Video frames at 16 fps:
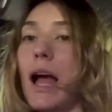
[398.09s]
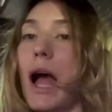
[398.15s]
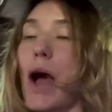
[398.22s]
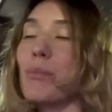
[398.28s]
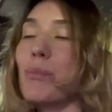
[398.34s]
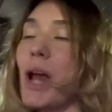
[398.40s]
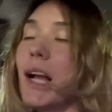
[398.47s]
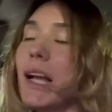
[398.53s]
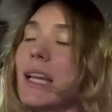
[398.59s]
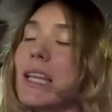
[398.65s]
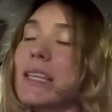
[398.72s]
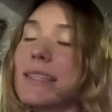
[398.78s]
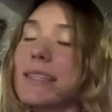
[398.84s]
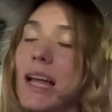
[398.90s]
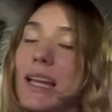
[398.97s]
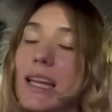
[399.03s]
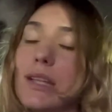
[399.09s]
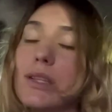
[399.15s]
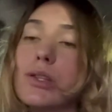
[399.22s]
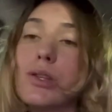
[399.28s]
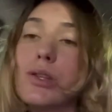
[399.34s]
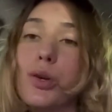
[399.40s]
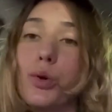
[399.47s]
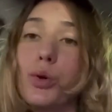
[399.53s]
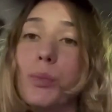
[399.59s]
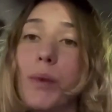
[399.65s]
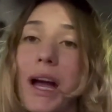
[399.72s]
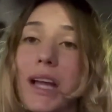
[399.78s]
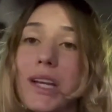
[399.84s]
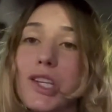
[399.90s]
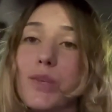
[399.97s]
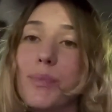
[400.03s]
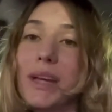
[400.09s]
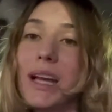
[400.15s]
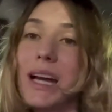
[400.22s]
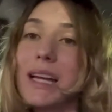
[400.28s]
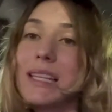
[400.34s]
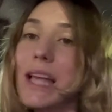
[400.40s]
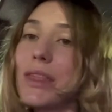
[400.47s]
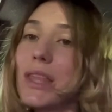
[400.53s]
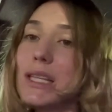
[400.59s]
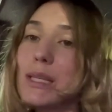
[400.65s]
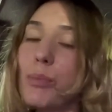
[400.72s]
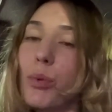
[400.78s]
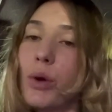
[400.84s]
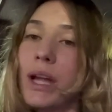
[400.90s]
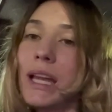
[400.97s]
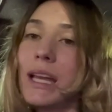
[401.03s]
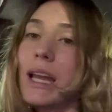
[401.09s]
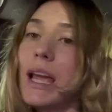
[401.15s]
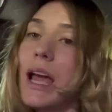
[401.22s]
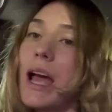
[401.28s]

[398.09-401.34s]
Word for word: I'm not gonna study too much because at this point,